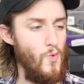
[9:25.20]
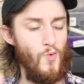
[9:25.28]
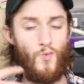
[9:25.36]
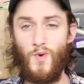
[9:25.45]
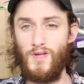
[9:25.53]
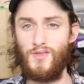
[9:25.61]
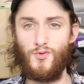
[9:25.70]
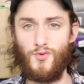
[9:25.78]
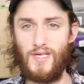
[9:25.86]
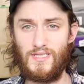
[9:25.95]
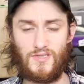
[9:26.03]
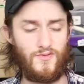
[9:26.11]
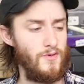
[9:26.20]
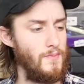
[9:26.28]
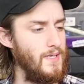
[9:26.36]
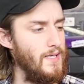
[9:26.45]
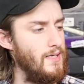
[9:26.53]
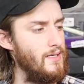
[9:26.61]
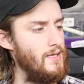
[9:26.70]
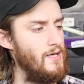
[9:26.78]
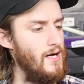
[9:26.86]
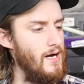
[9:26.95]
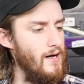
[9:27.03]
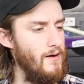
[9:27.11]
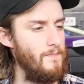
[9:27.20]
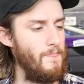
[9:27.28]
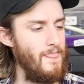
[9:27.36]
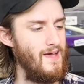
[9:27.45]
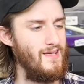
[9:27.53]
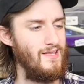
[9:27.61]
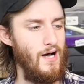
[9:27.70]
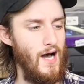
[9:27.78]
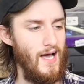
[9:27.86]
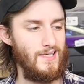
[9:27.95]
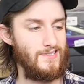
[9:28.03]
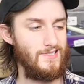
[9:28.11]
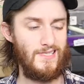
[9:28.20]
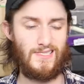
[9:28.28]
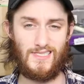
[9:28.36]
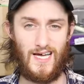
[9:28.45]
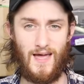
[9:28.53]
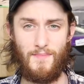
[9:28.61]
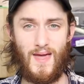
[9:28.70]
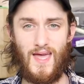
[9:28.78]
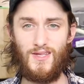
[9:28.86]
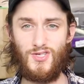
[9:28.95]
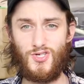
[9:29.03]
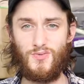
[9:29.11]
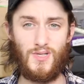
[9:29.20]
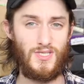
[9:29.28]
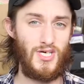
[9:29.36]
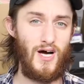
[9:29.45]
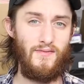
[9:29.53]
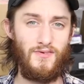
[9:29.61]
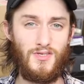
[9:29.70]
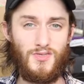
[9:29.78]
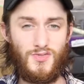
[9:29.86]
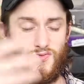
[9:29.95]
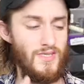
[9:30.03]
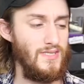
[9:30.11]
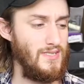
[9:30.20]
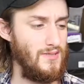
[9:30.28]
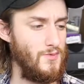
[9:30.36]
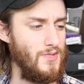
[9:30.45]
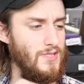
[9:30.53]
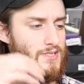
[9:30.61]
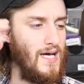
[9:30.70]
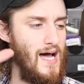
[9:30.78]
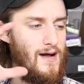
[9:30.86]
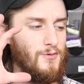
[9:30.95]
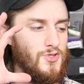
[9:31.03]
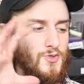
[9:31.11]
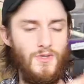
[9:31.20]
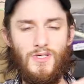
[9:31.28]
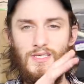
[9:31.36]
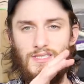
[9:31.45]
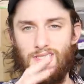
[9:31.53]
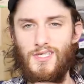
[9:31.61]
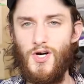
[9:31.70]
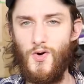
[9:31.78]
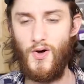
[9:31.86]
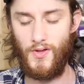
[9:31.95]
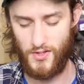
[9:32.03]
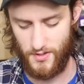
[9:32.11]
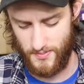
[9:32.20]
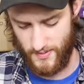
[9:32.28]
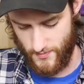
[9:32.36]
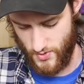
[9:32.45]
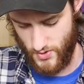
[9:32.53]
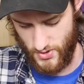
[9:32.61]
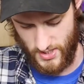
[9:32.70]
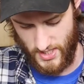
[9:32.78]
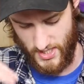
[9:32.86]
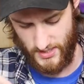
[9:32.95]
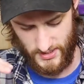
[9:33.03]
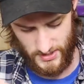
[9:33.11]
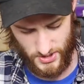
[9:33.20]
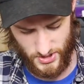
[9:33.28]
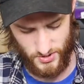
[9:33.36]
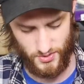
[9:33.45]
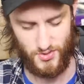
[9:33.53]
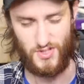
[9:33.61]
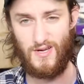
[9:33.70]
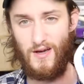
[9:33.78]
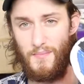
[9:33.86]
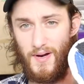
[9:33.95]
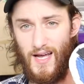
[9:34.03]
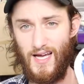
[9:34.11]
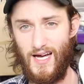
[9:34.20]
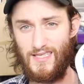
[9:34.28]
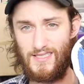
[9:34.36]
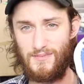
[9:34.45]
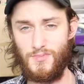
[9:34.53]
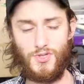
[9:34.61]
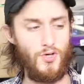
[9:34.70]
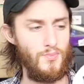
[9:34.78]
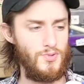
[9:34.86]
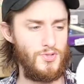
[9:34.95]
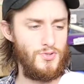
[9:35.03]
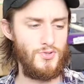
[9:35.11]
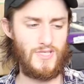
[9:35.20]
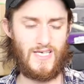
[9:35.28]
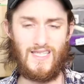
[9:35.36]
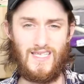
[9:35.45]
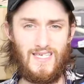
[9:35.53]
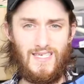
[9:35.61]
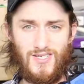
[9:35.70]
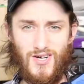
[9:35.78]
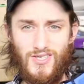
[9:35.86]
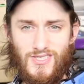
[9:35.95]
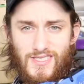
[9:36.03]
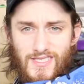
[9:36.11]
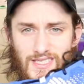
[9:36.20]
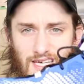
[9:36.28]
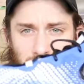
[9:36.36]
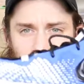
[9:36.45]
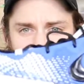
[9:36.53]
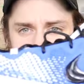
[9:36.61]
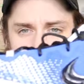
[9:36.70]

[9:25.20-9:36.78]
with the risk for me. Since I made so much off of those recent ones, I was willing to go a little bit more on these shoes, but I got some dope shoes. Like, these are sick.